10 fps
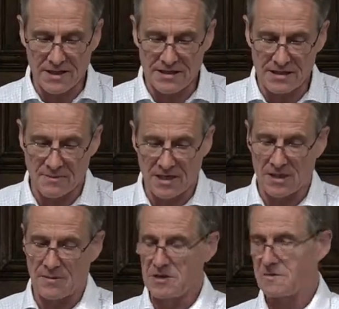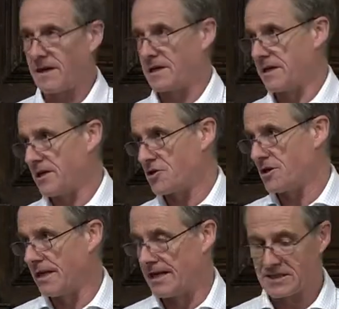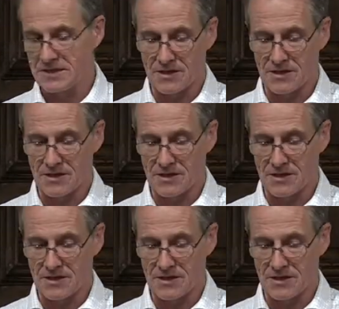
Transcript: This is among the most foundational lessons